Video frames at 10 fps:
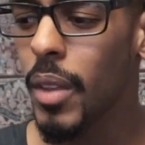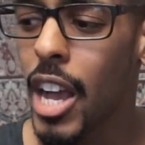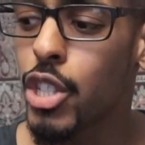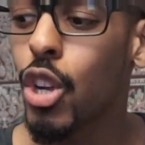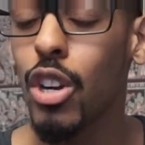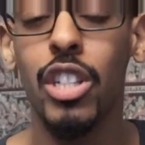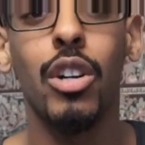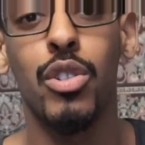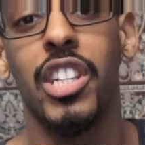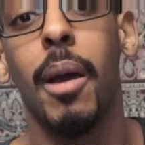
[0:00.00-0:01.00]
I started to
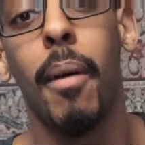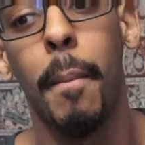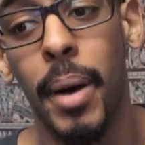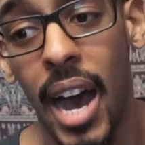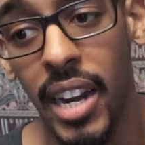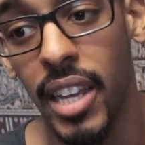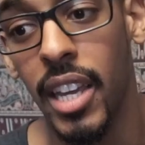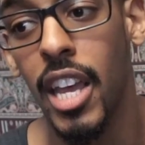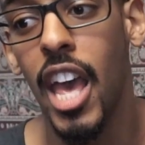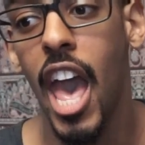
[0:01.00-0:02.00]
understand my
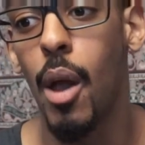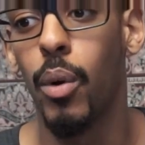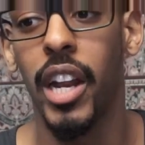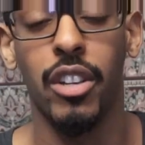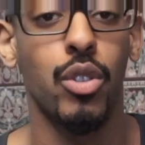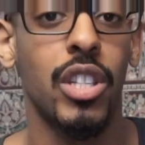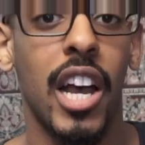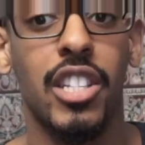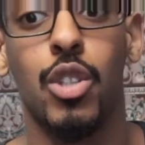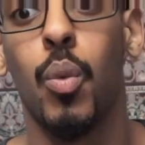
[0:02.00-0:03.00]
body and what
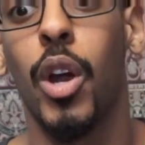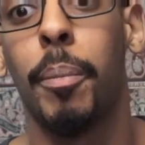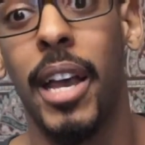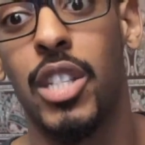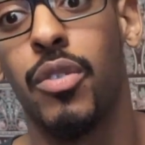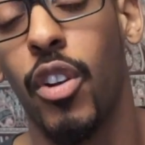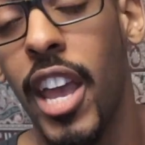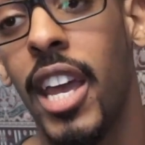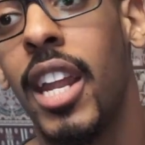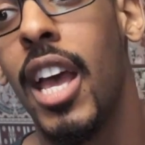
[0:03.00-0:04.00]
exercises work best for
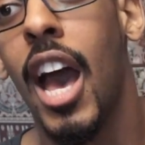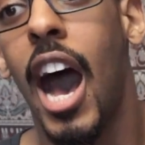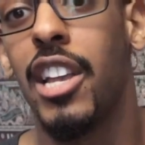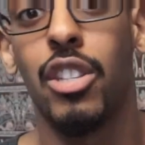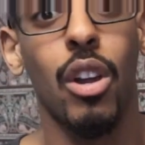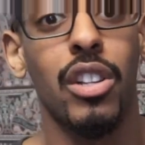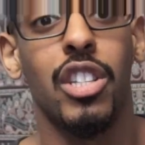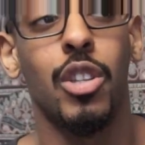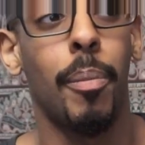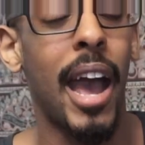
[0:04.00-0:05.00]
it. I started
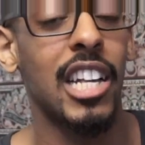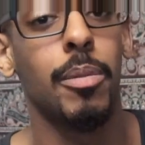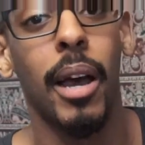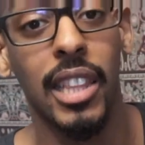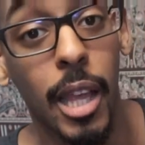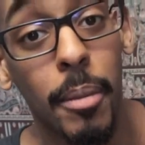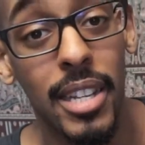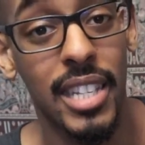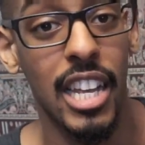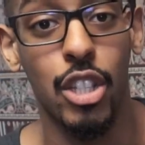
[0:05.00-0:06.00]
to surpass my
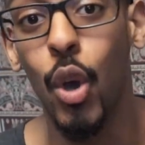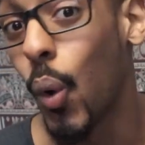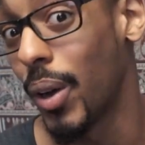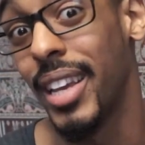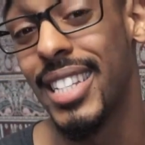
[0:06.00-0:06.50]
limits, as corny